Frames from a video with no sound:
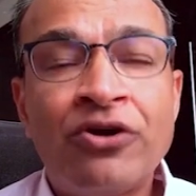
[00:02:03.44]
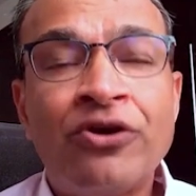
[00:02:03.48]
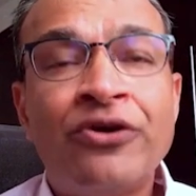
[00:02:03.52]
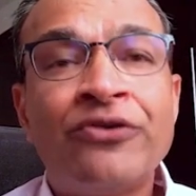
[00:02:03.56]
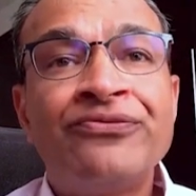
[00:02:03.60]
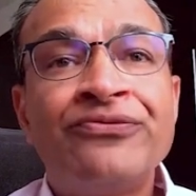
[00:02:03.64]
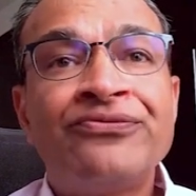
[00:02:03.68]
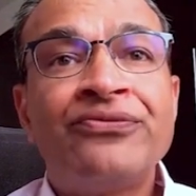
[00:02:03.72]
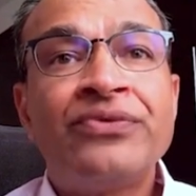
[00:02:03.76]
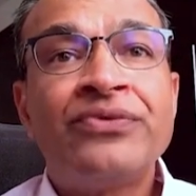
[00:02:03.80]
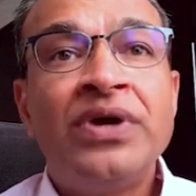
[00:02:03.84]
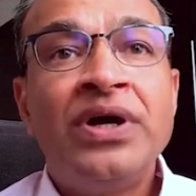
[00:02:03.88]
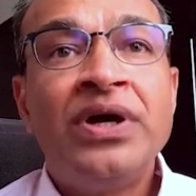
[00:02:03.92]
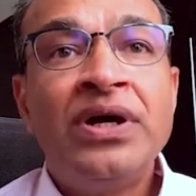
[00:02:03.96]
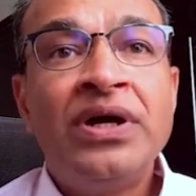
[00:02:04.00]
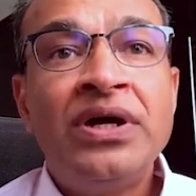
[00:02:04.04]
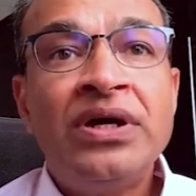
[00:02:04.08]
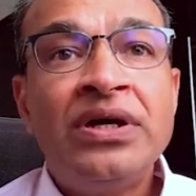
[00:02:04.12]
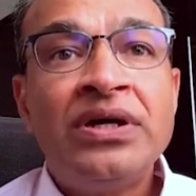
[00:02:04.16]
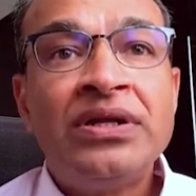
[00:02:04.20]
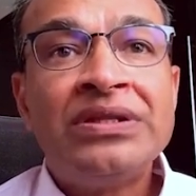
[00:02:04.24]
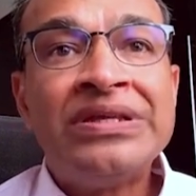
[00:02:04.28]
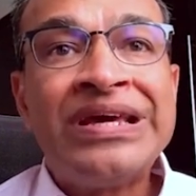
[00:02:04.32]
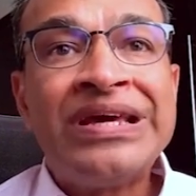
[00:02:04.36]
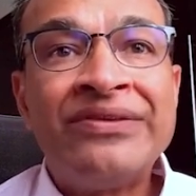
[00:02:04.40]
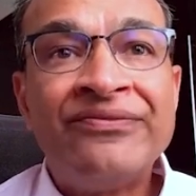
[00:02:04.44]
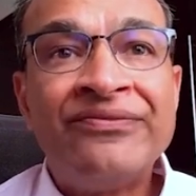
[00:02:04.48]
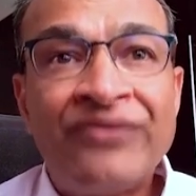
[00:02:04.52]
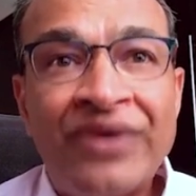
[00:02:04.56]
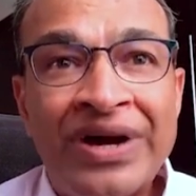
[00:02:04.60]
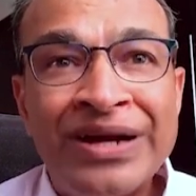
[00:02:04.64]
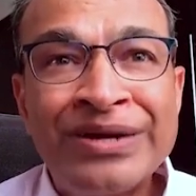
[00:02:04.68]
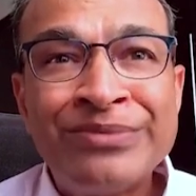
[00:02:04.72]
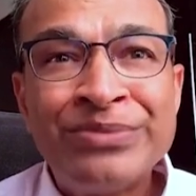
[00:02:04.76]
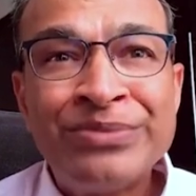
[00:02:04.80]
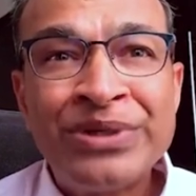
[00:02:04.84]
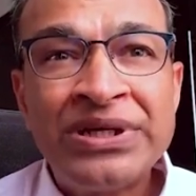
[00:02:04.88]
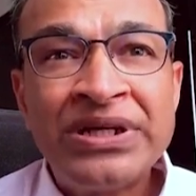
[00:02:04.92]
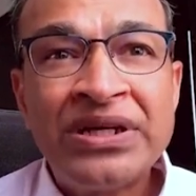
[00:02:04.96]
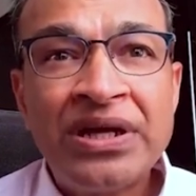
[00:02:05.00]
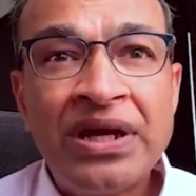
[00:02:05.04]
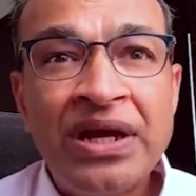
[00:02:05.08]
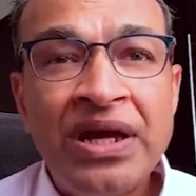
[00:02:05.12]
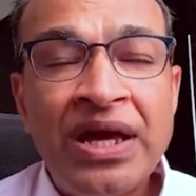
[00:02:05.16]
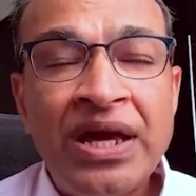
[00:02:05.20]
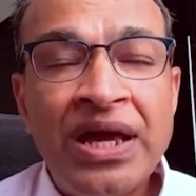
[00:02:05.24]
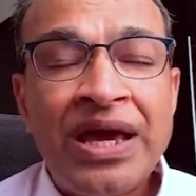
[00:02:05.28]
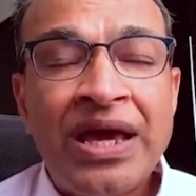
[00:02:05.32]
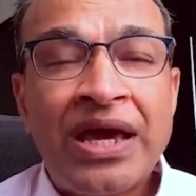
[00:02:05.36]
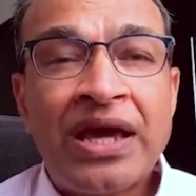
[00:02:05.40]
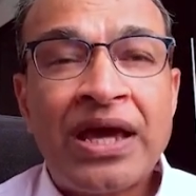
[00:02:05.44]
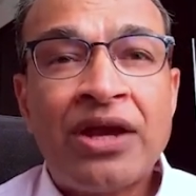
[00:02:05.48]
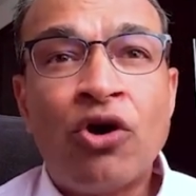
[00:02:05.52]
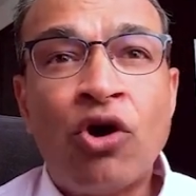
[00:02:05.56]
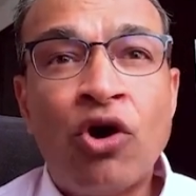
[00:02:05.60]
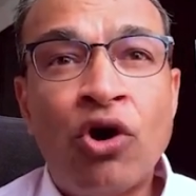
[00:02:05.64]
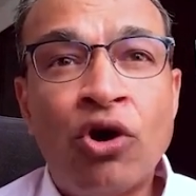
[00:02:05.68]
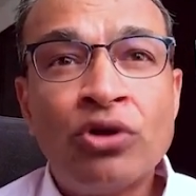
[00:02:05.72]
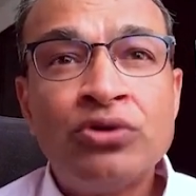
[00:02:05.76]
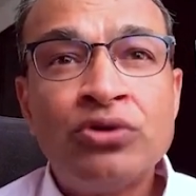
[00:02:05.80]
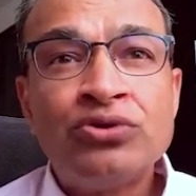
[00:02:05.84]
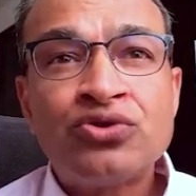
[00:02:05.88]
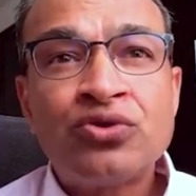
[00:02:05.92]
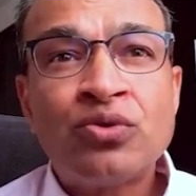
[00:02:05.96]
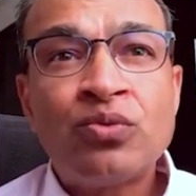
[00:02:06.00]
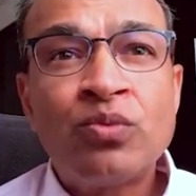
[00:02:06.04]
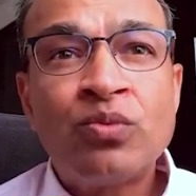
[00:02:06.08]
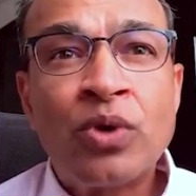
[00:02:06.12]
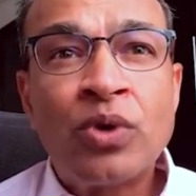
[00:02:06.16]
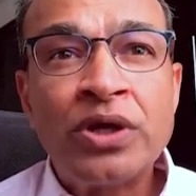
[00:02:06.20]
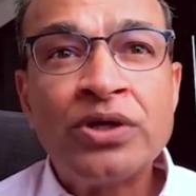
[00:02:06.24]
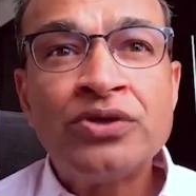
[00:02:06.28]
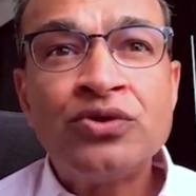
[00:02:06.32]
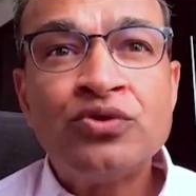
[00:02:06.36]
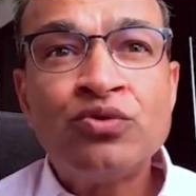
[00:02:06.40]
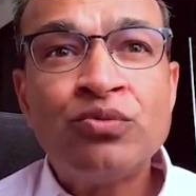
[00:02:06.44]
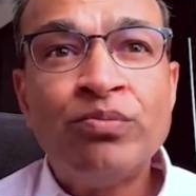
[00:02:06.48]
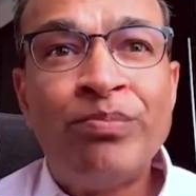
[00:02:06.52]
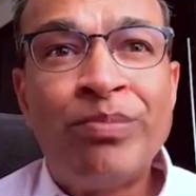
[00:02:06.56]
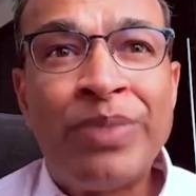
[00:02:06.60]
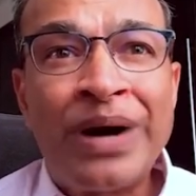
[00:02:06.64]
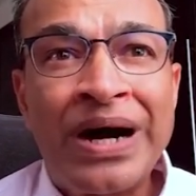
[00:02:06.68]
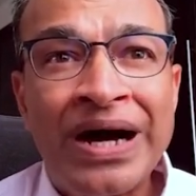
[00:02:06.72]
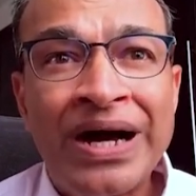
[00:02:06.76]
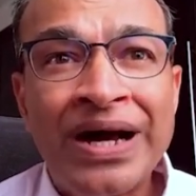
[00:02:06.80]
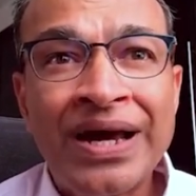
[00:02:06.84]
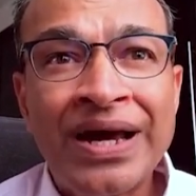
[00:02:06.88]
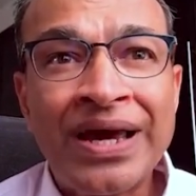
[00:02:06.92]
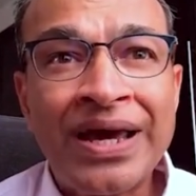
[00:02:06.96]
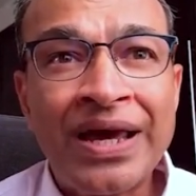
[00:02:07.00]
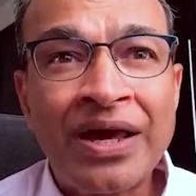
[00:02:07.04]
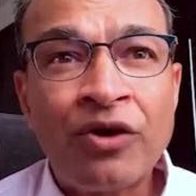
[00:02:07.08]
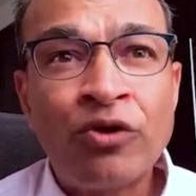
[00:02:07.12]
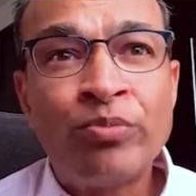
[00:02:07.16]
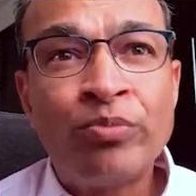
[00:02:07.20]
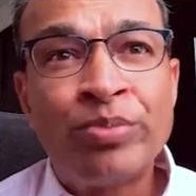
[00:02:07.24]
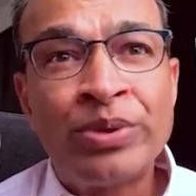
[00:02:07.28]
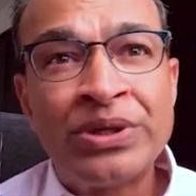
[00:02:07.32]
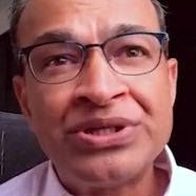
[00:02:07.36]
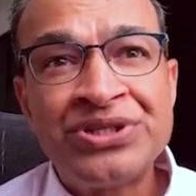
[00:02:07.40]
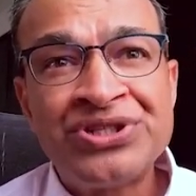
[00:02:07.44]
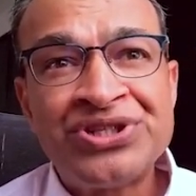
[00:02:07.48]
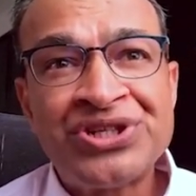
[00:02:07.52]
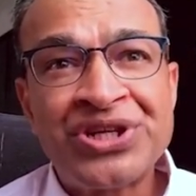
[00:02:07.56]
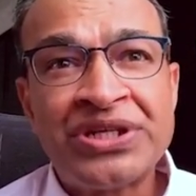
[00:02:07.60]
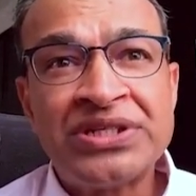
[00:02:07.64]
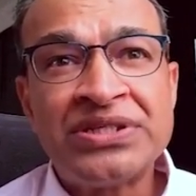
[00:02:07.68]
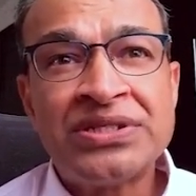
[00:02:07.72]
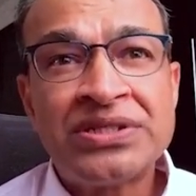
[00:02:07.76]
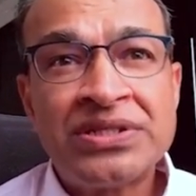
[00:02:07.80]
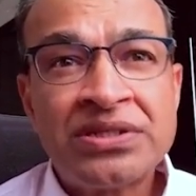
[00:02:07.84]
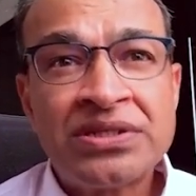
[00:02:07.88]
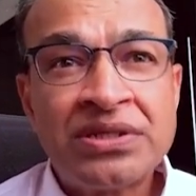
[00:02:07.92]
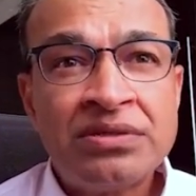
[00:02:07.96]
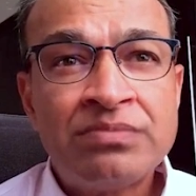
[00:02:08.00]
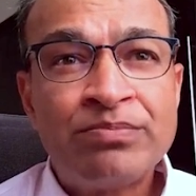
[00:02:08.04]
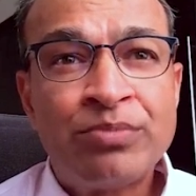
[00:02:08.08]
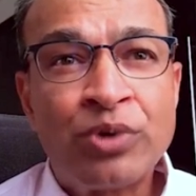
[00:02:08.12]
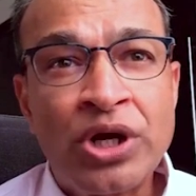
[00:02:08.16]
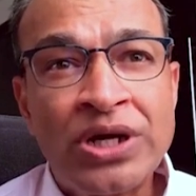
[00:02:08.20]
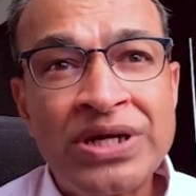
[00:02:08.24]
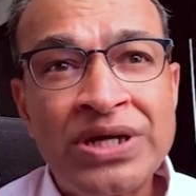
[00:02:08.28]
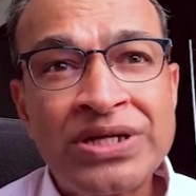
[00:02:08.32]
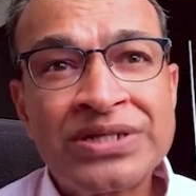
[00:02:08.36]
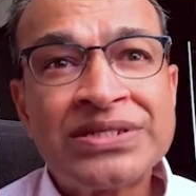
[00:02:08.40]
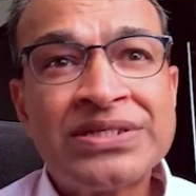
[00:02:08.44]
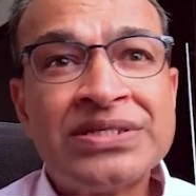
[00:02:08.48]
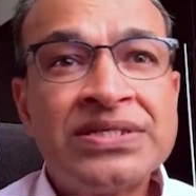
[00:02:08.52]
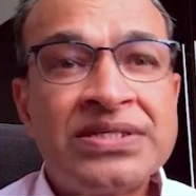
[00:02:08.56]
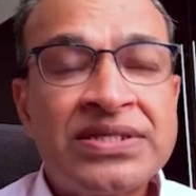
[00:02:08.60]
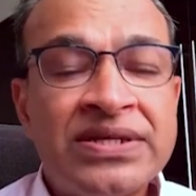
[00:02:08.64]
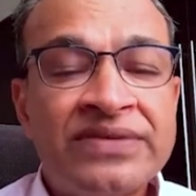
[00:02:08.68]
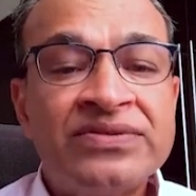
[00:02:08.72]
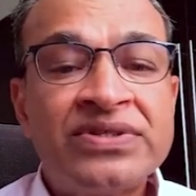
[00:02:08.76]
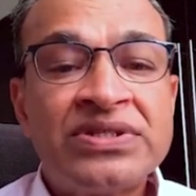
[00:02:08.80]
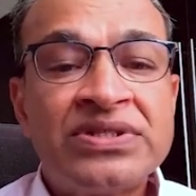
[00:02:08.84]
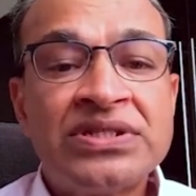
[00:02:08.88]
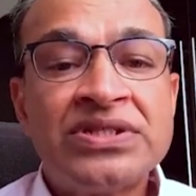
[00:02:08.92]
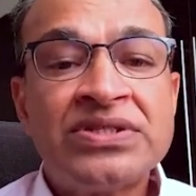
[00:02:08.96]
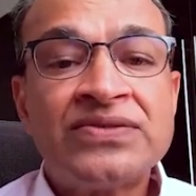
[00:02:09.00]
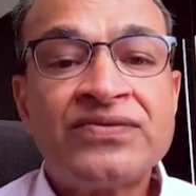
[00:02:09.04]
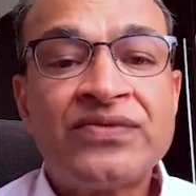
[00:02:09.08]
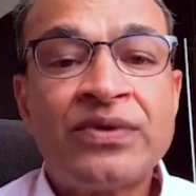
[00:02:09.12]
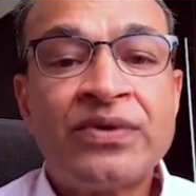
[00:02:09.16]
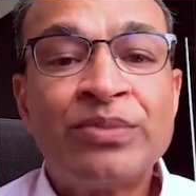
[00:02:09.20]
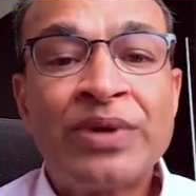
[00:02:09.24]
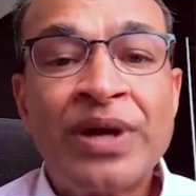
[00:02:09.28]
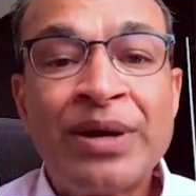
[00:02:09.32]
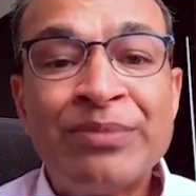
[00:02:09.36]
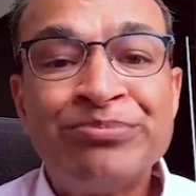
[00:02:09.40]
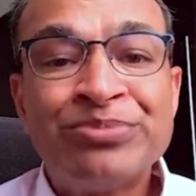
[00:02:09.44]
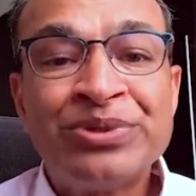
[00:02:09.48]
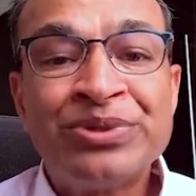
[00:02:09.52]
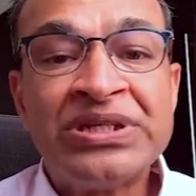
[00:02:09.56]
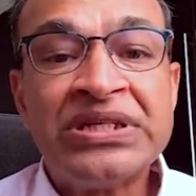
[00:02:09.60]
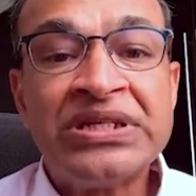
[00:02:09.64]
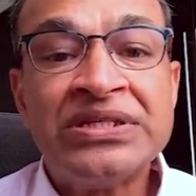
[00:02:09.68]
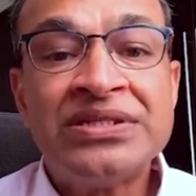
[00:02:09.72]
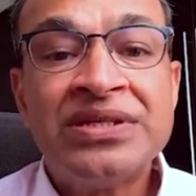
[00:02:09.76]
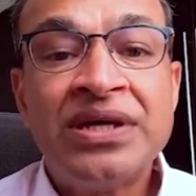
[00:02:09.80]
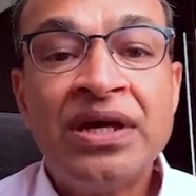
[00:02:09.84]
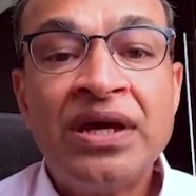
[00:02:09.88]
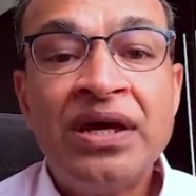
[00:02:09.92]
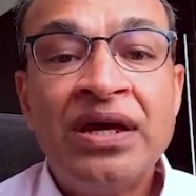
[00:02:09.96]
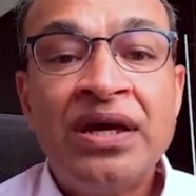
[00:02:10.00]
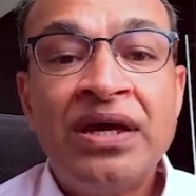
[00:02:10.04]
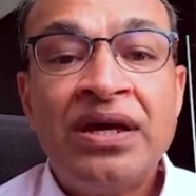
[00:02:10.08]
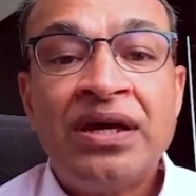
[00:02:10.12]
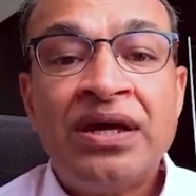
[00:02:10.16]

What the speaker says: of the environment and also want to buy or purchase products and services from companies